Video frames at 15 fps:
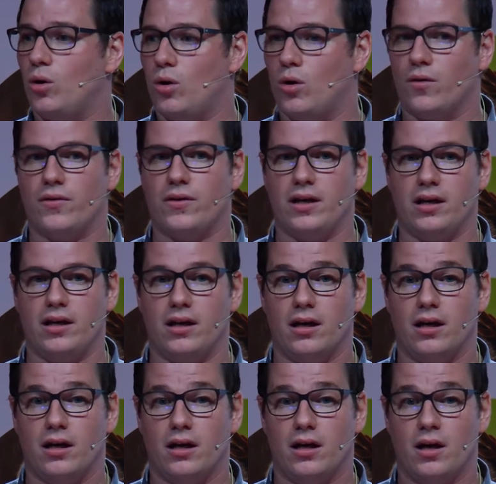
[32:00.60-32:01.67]
or the
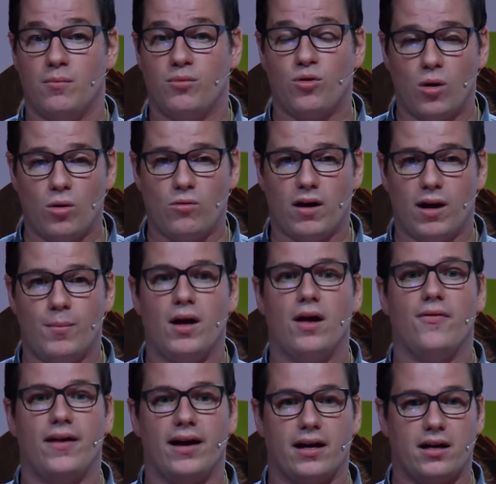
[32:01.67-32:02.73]
program
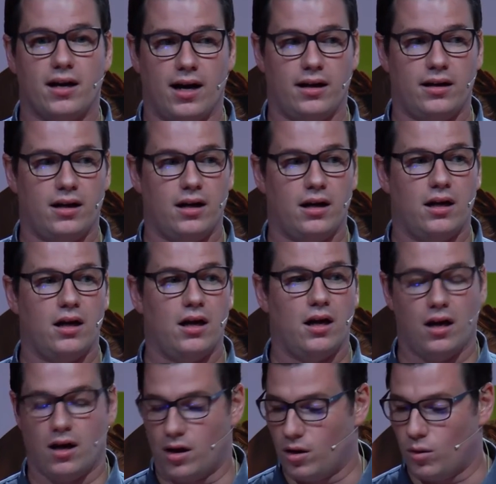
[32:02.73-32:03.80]
that can
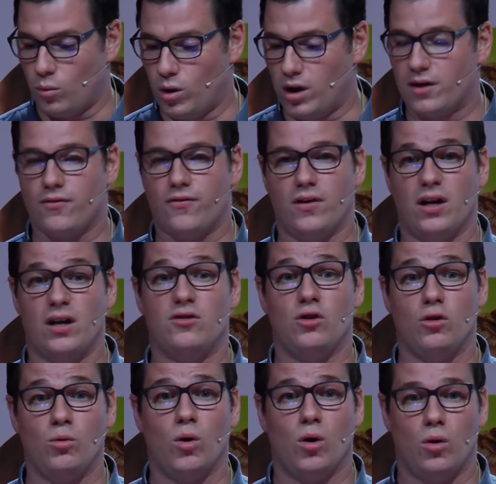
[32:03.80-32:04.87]
work for you,
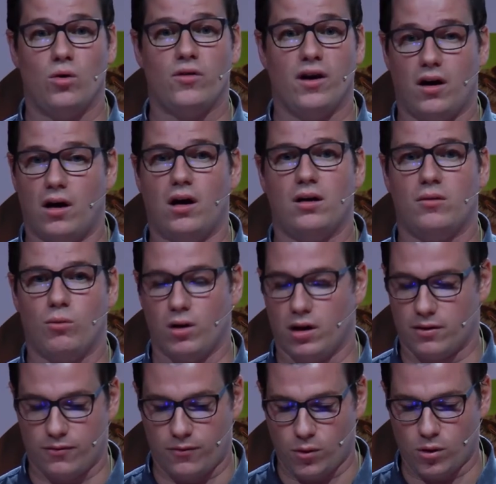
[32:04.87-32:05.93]
do all the hard
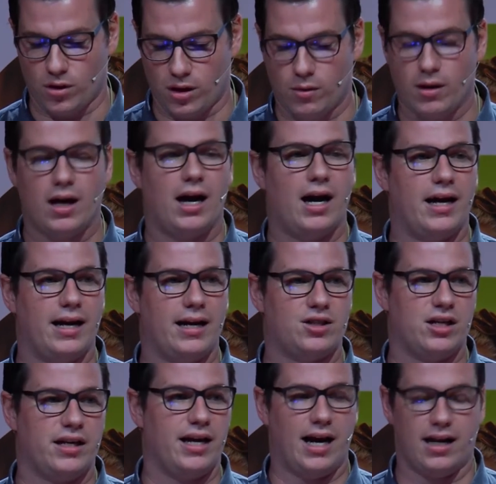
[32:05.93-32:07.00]
work for you, and
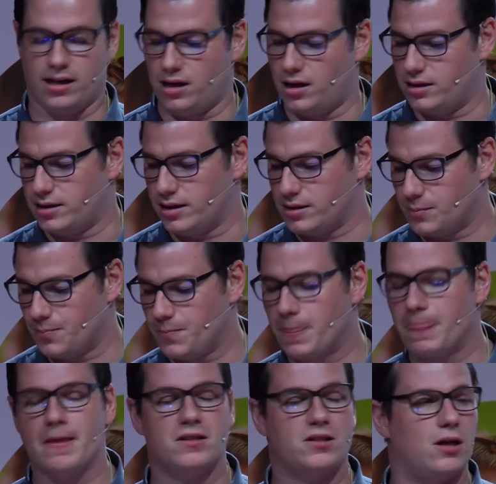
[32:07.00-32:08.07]
actually analyze this.
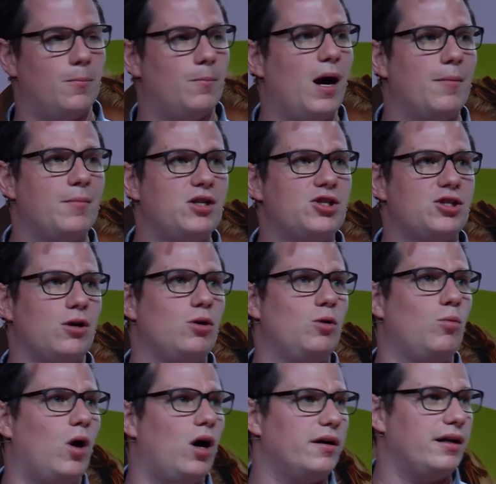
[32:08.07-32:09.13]
So I'm going to show you
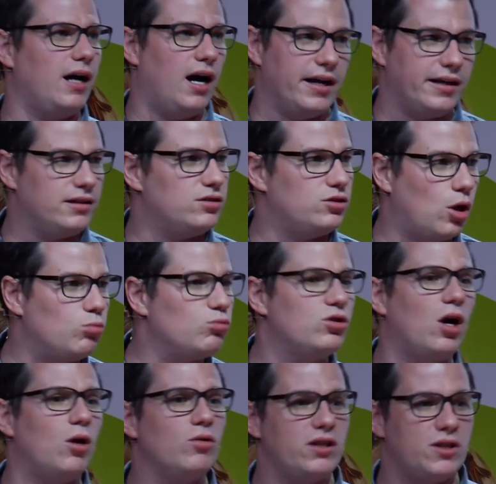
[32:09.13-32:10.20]
one. I don't
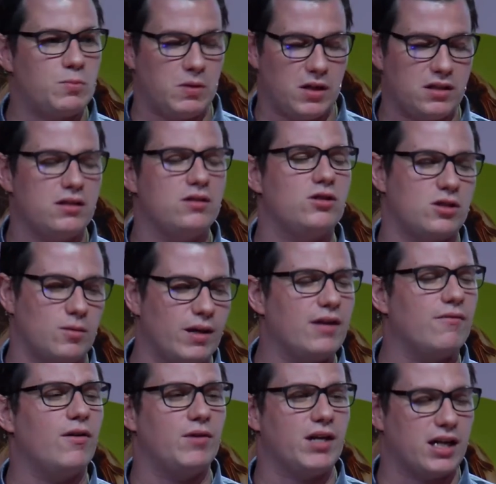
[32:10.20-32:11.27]
know this person, just to make
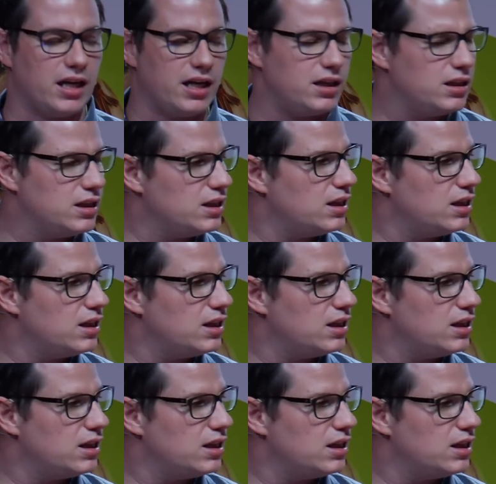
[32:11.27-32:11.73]
it very clear.